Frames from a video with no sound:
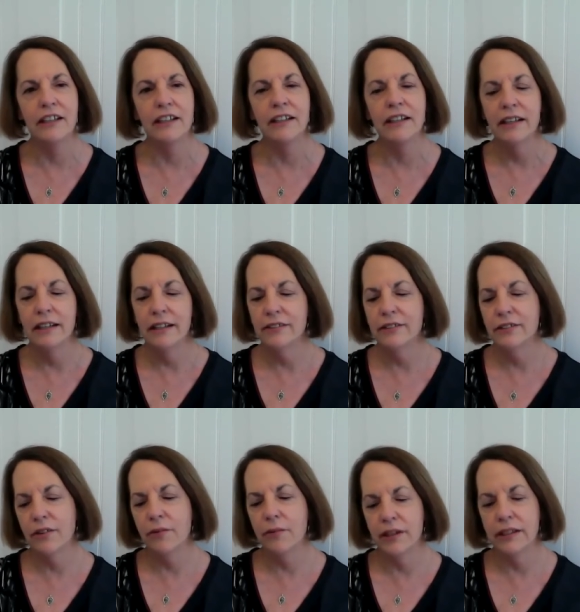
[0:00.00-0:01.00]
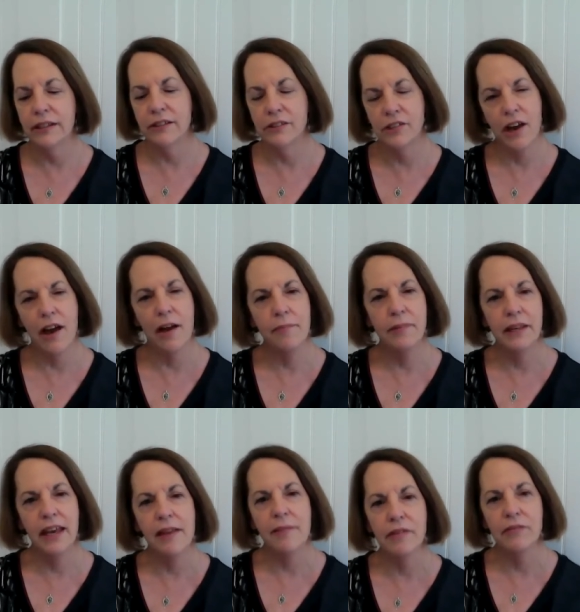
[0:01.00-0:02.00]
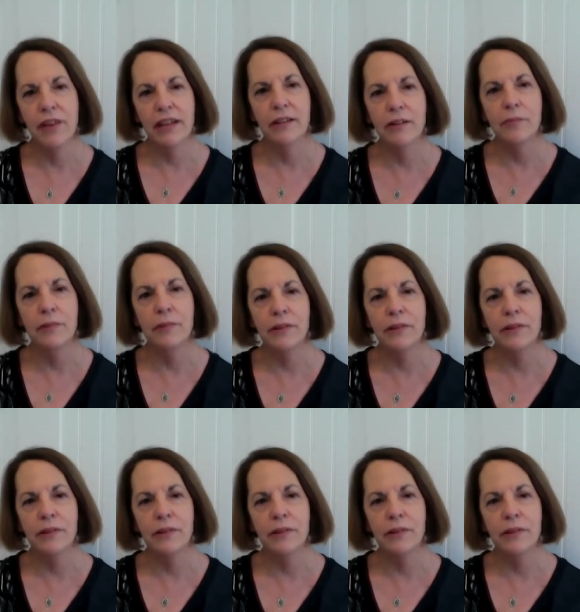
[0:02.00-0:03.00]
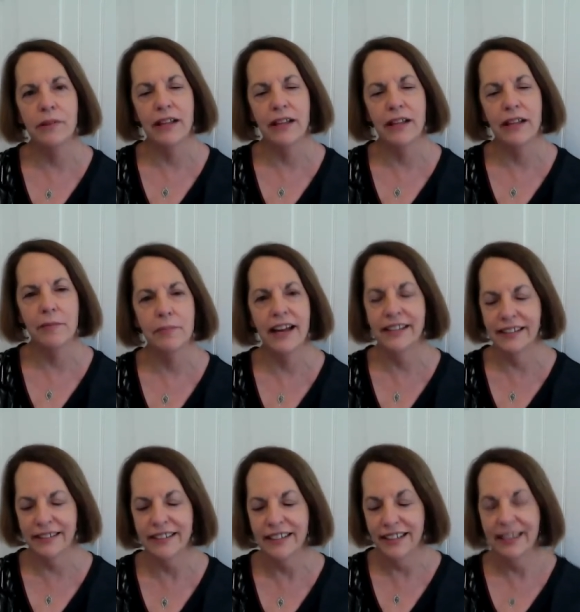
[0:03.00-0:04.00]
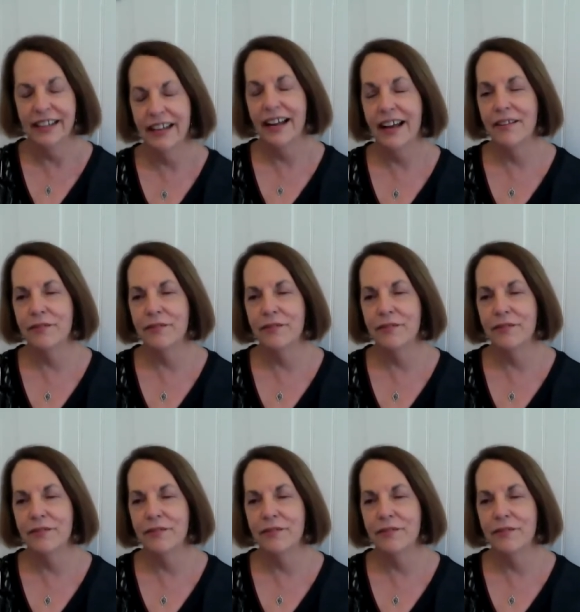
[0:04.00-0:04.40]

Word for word: it up here so when the job became available, I applied and